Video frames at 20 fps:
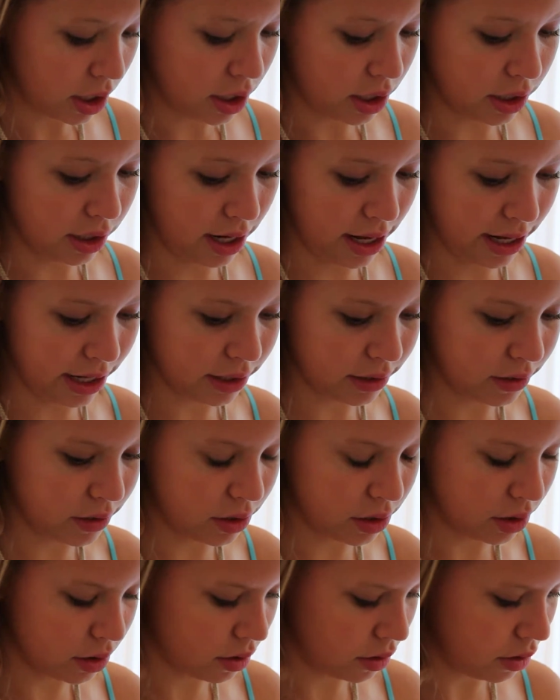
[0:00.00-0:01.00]

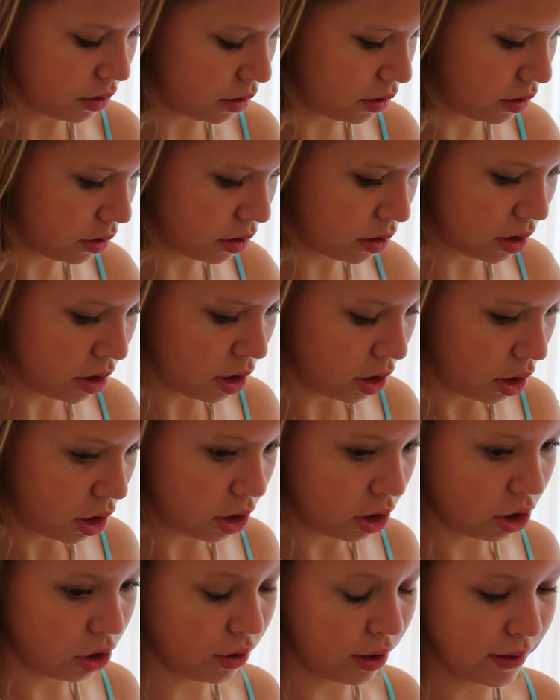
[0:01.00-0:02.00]
Next,
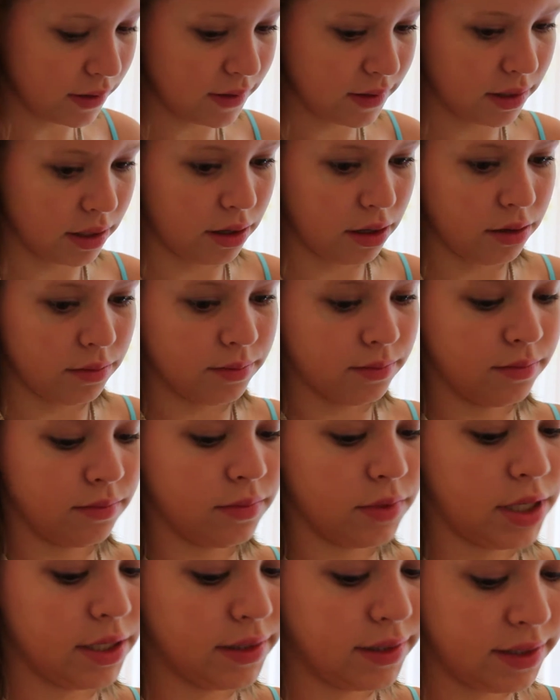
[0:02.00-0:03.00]
you get some
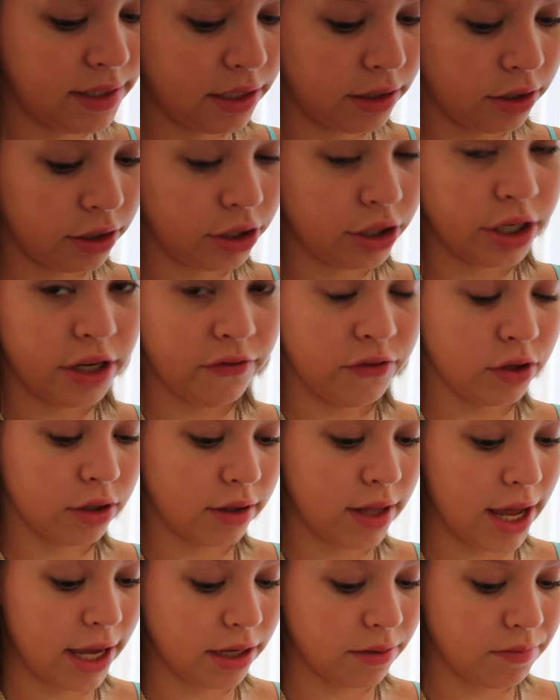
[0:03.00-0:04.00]
concealer. If you're
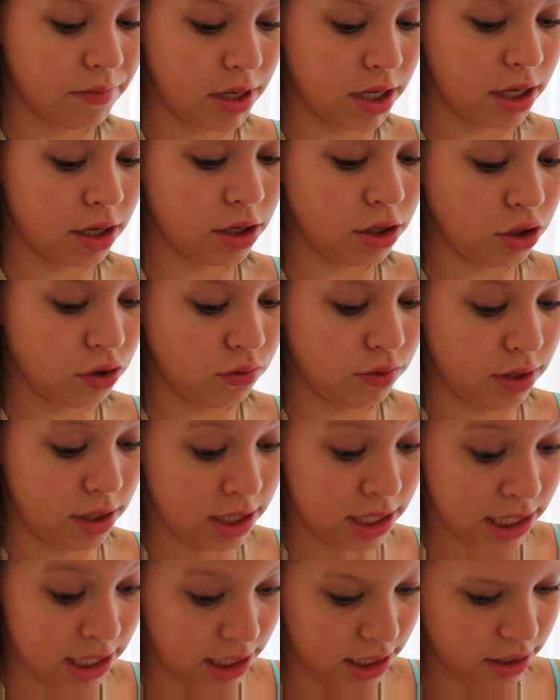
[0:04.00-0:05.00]
like me, you
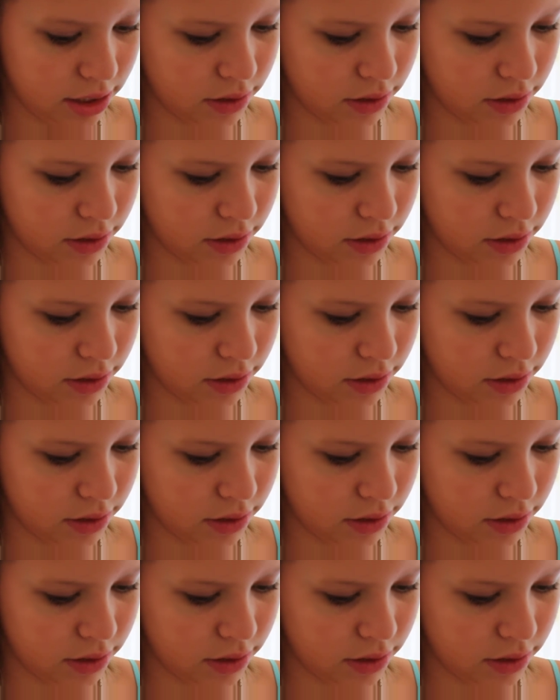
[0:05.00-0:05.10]
need